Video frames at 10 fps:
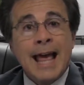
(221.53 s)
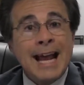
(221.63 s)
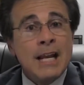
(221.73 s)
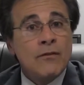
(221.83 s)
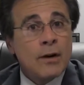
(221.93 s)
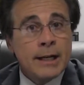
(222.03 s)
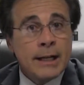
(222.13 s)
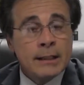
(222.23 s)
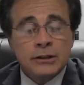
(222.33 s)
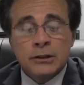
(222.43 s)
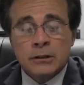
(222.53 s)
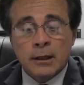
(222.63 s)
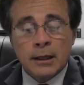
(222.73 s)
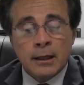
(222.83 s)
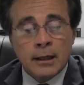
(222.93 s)
any
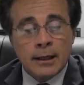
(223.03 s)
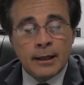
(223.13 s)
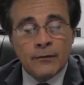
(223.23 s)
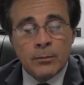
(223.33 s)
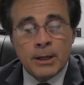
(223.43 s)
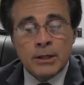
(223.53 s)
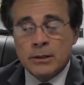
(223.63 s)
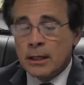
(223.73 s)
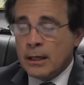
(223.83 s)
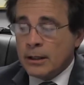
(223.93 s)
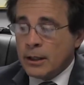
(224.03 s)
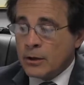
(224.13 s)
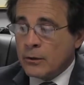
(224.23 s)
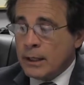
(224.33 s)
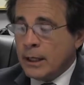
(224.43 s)
financial information
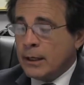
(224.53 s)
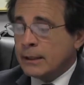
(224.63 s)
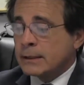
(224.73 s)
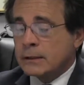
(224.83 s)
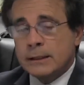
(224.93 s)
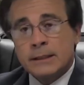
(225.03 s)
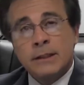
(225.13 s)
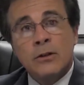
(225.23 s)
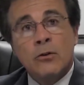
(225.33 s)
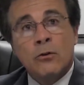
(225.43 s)
that you need is listed